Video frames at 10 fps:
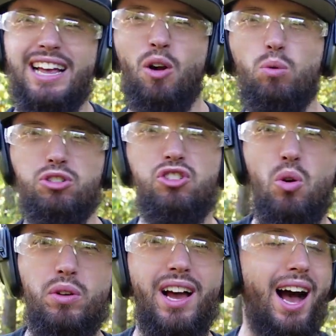That whole
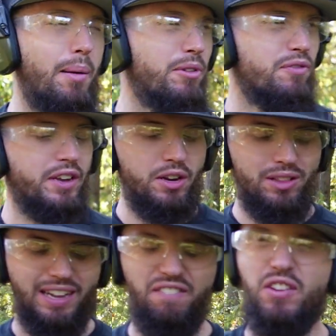SOCOM-y feel,
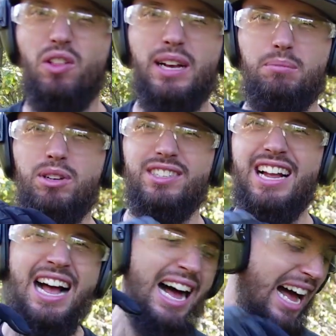like I feel like I'm just
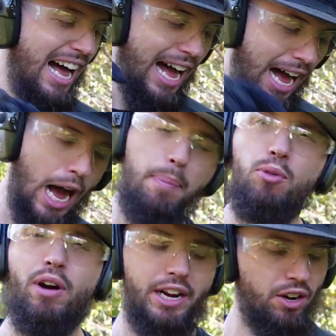
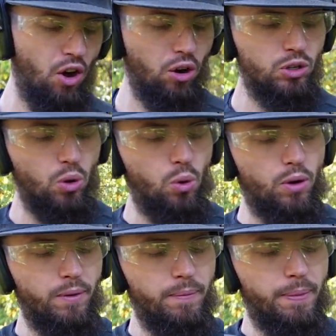operating hardcore.